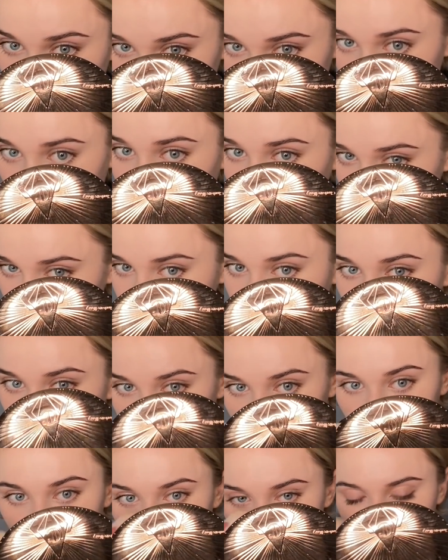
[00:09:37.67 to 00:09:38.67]
but I wasn't
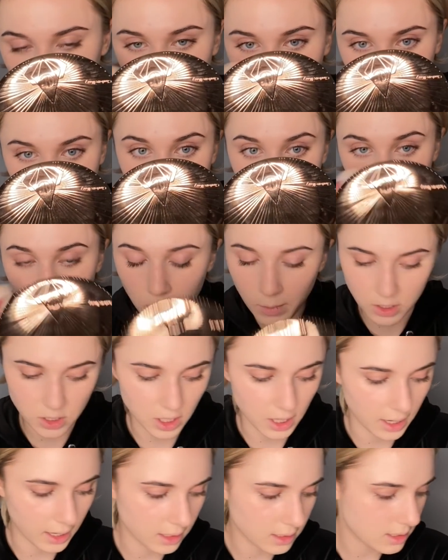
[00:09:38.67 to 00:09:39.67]
sure how much I
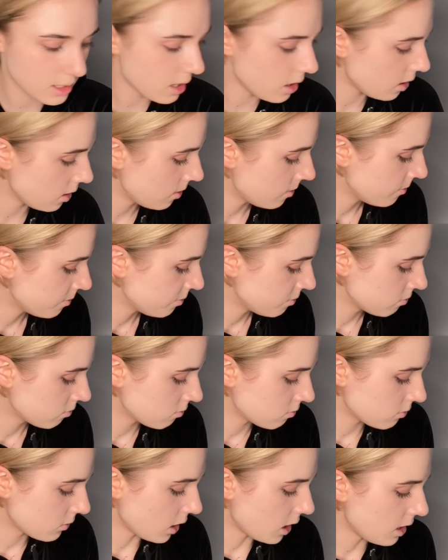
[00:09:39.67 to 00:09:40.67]
liked it.
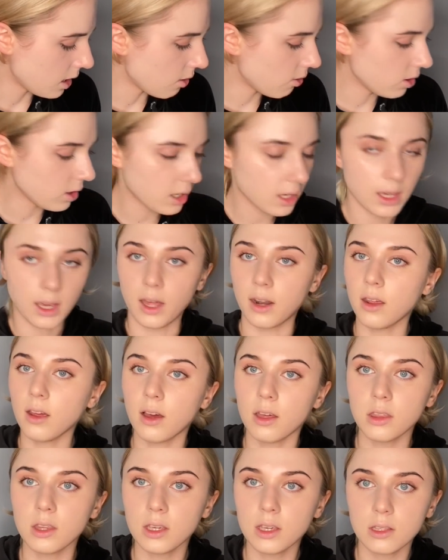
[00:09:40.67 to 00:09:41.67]
And now looking at it,
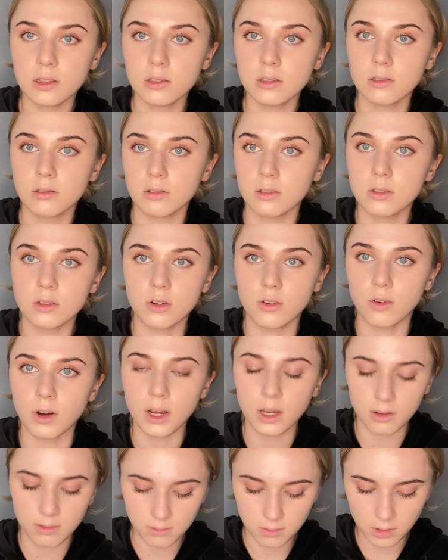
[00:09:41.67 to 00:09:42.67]
I think it's, it's a
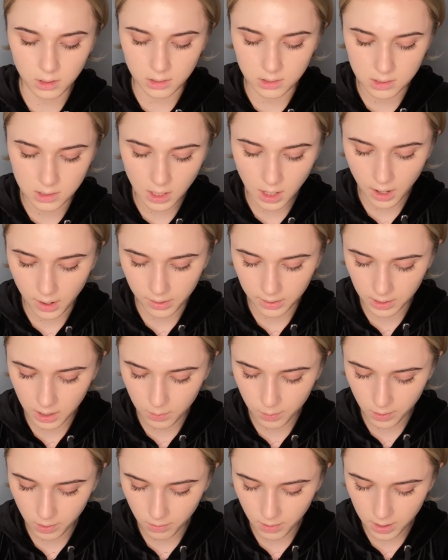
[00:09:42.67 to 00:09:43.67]
great concealer. I'll
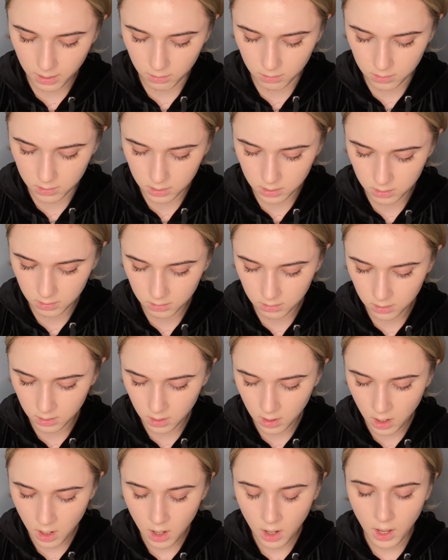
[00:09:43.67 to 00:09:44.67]
keep it around.
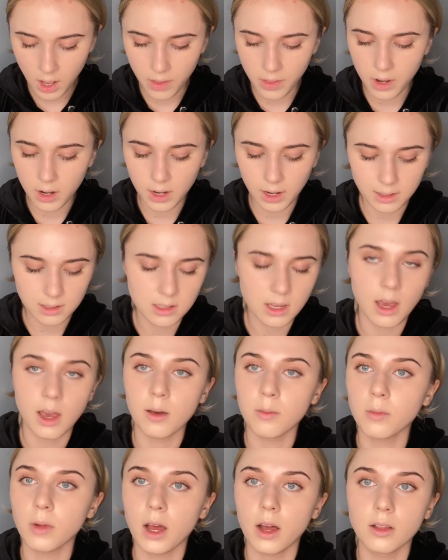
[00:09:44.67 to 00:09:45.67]
And then next
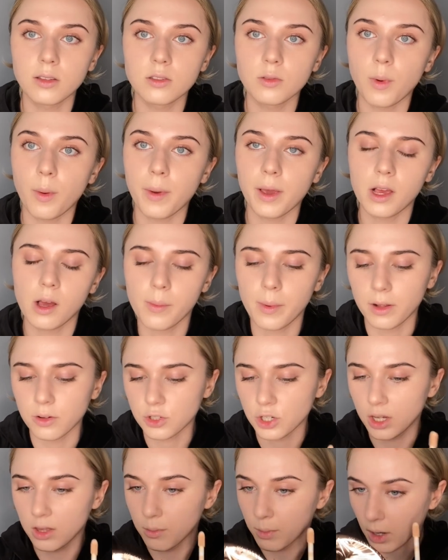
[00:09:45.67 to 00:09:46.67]
time I do my makeup, I'll
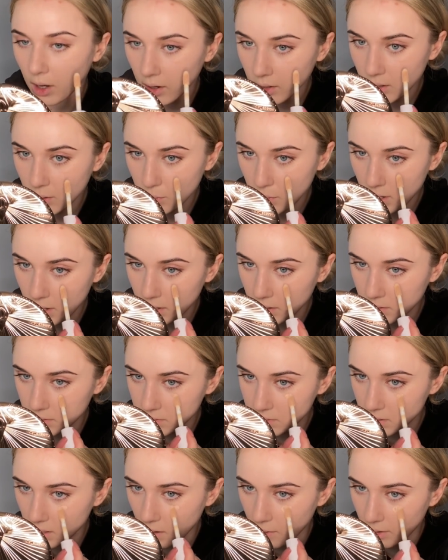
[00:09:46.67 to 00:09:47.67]
try the Milani one and
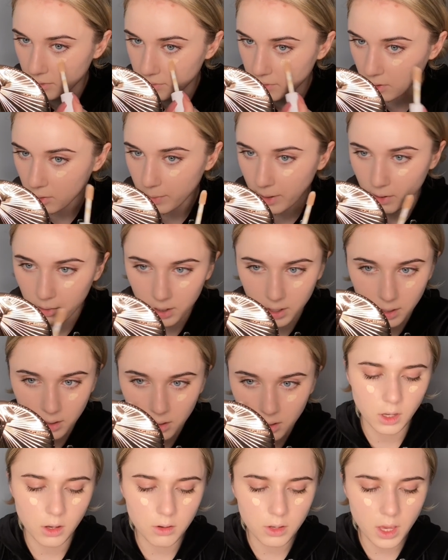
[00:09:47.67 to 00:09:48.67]
see how I feel about it.
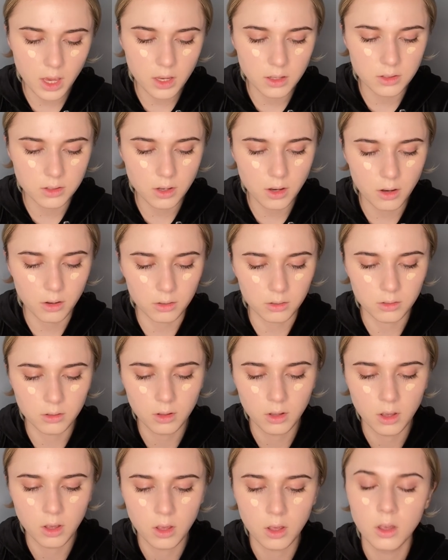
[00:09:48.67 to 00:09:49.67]
Okay, so
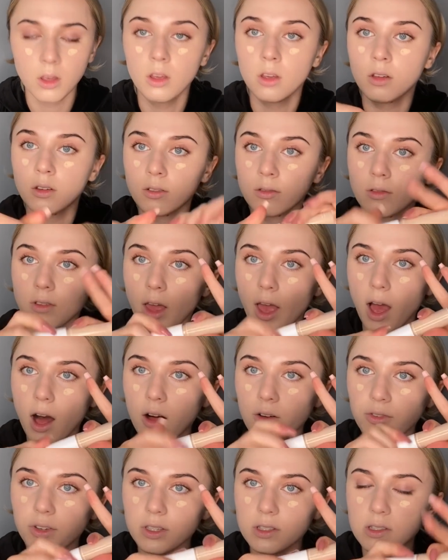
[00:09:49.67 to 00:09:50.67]

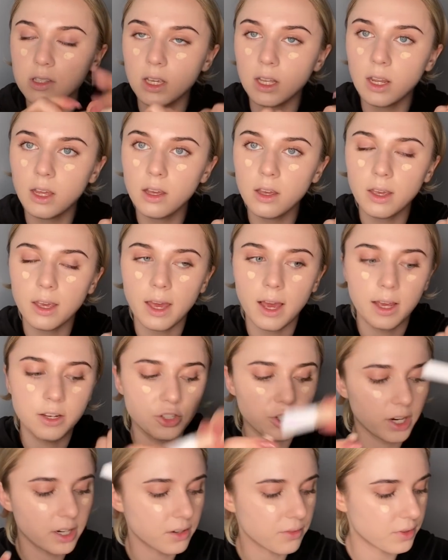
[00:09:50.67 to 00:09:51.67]
e.l.f. concealer. I
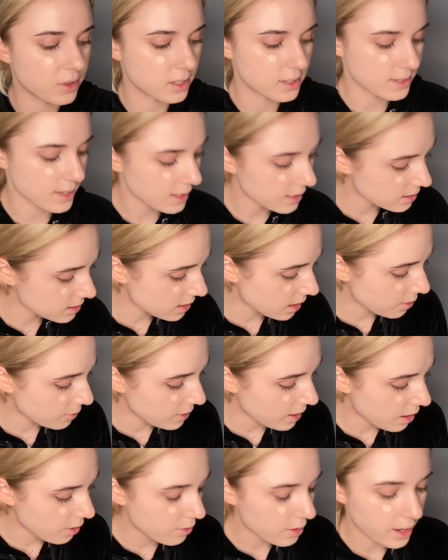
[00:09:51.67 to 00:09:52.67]
tried it for the second time
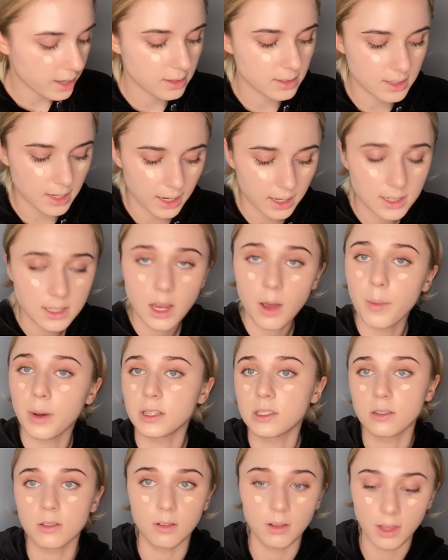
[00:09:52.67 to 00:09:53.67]
now and second time I
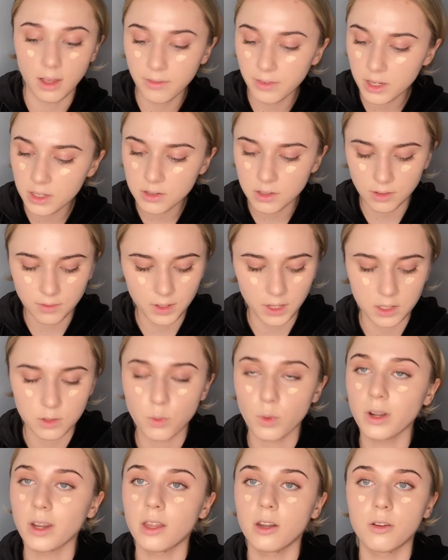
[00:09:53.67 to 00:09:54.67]
still love it. So if you guys
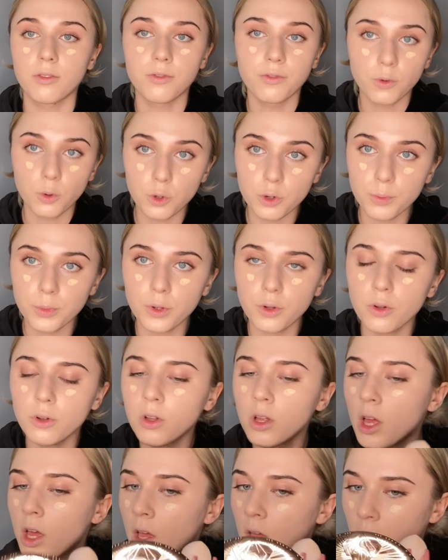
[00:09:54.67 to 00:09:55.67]
want an affordable,
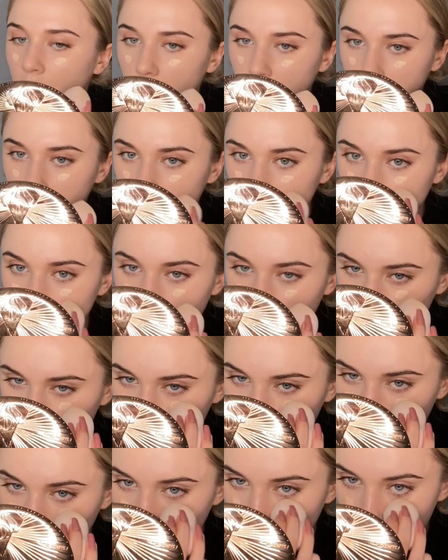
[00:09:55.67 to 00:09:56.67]

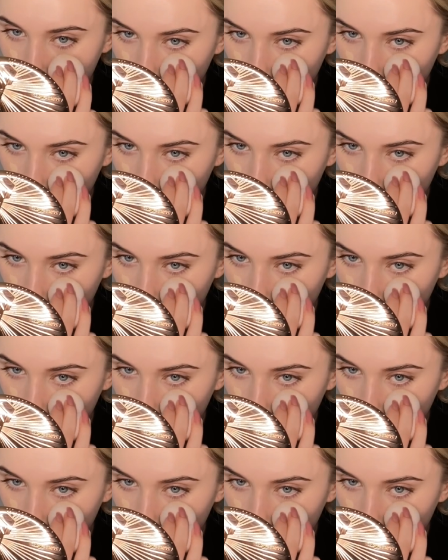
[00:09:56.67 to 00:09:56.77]
natural